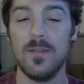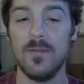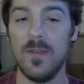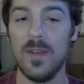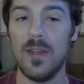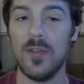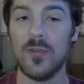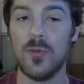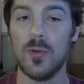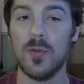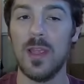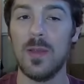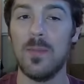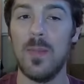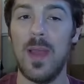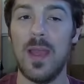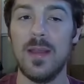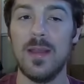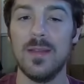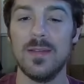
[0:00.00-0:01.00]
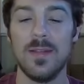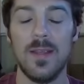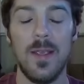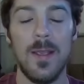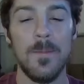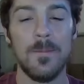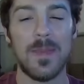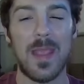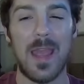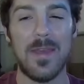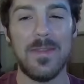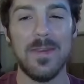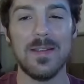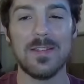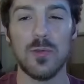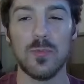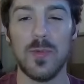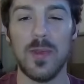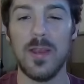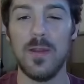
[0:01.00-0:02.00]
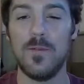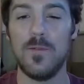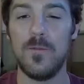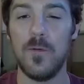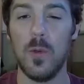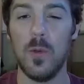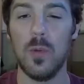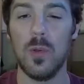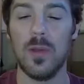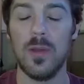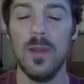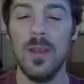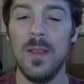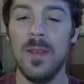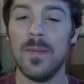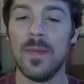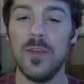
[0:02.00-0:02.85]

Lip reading: Venusaur like mine is, I think it's a rank 4.